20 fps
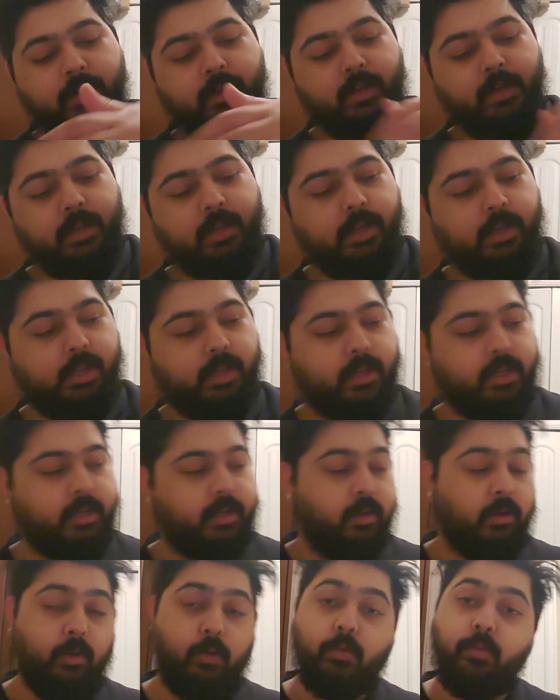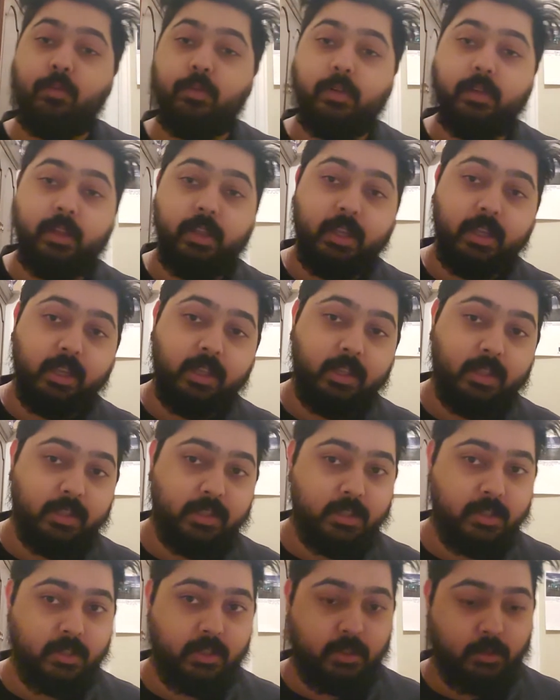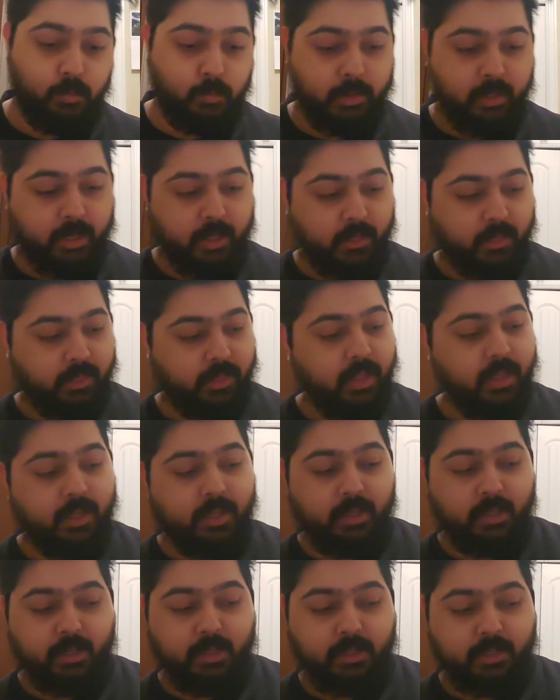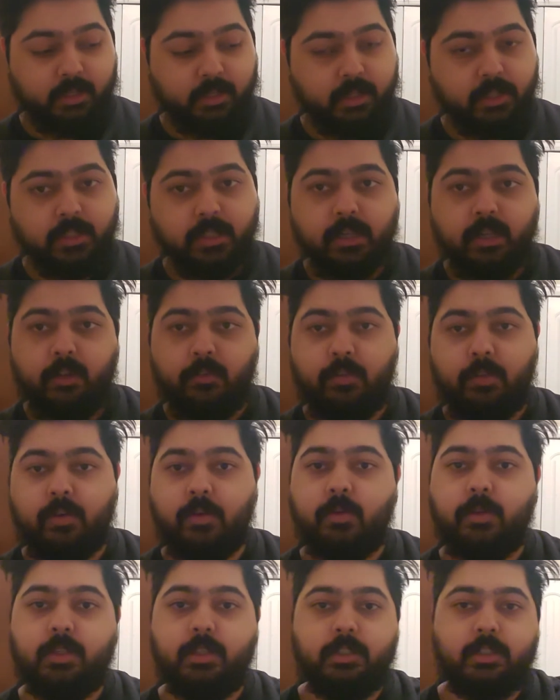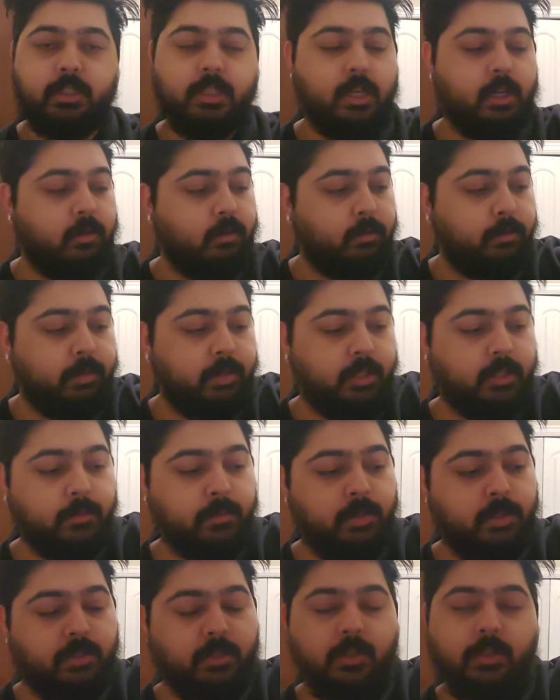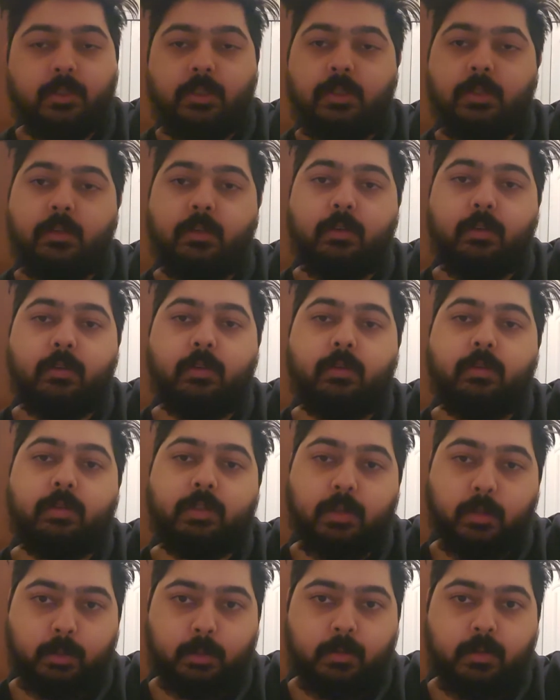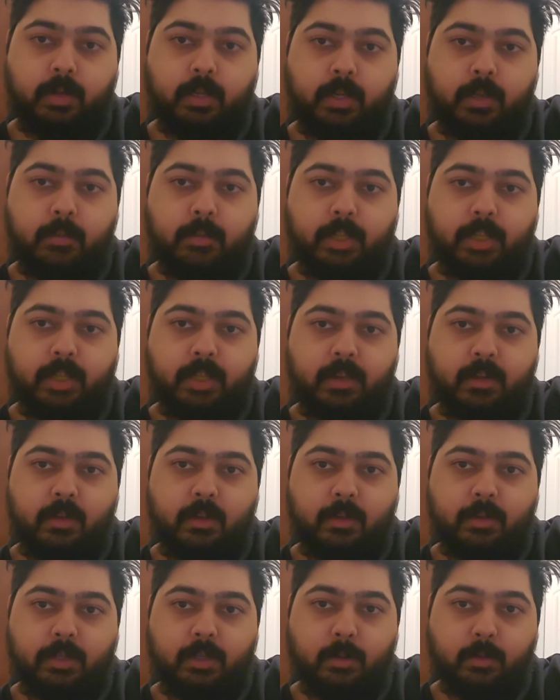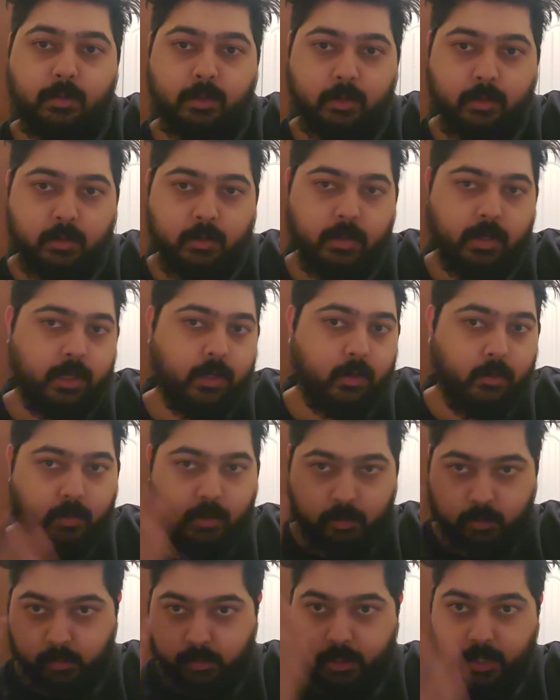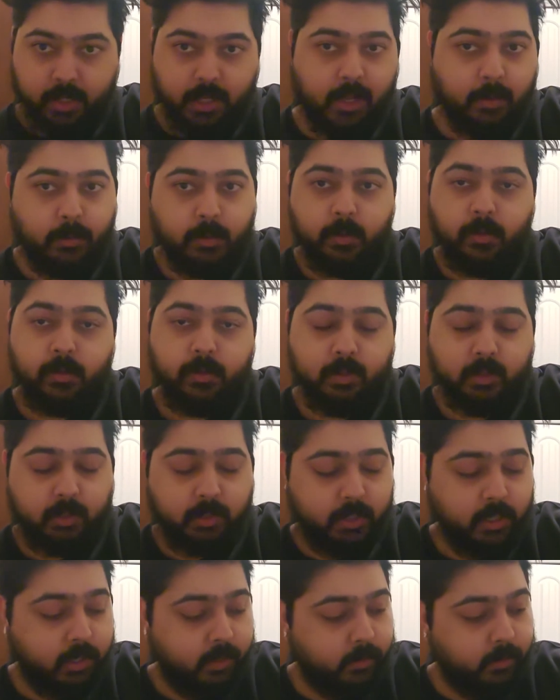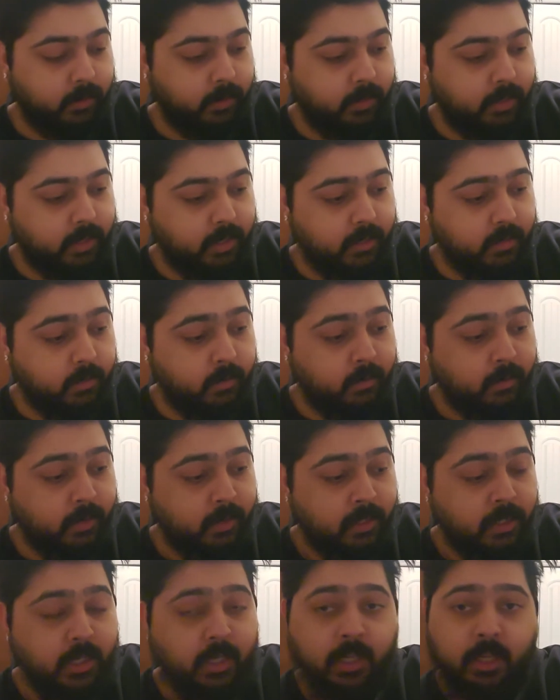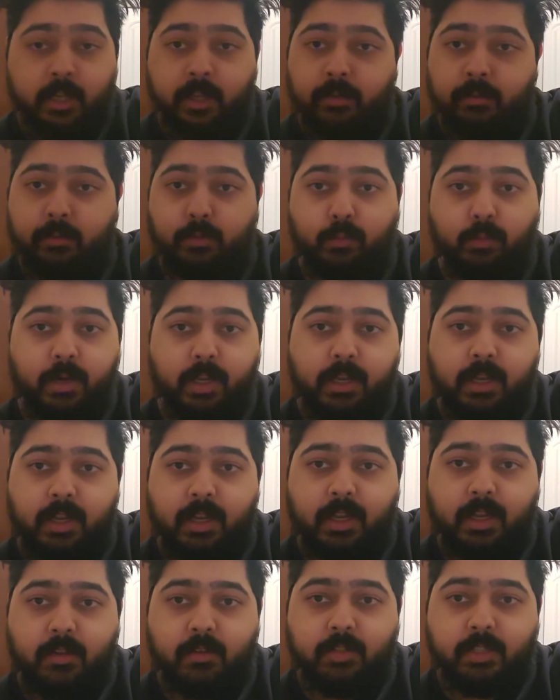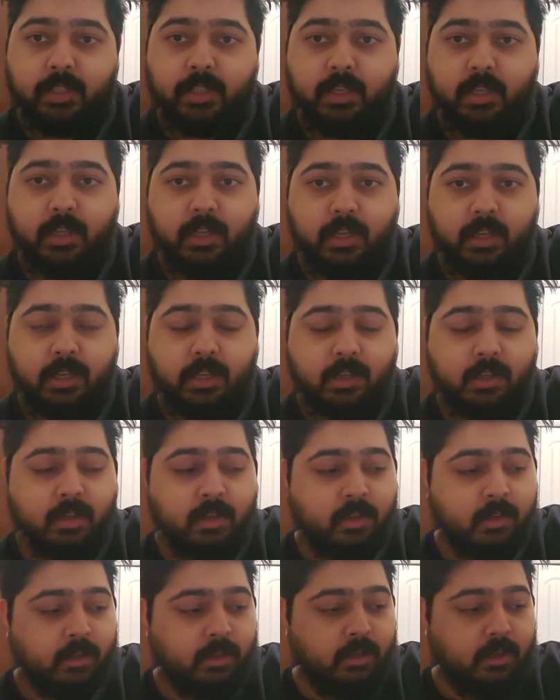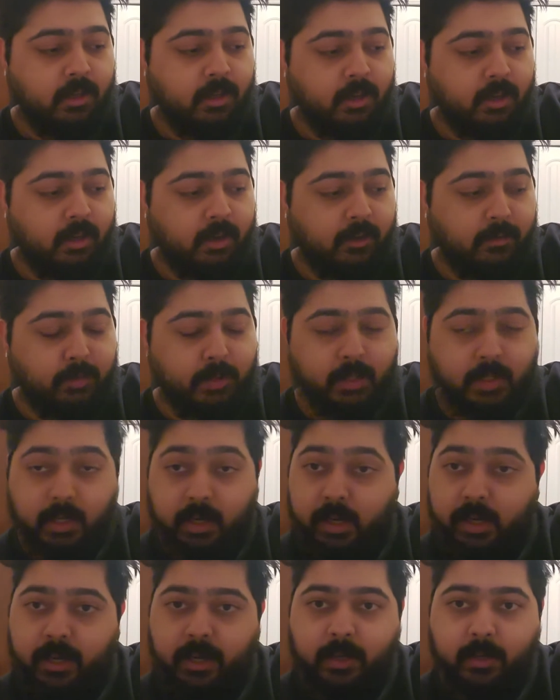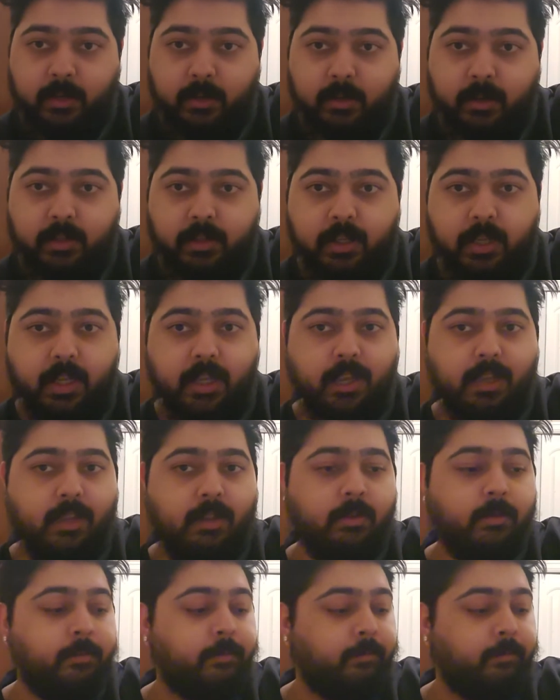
And hopefully, this is what I think it is. If you're new to this channel, please make sure to subscribe, like, and comment down below. I know I look like absolute shit right now. It was raining outside. I've been tired all day.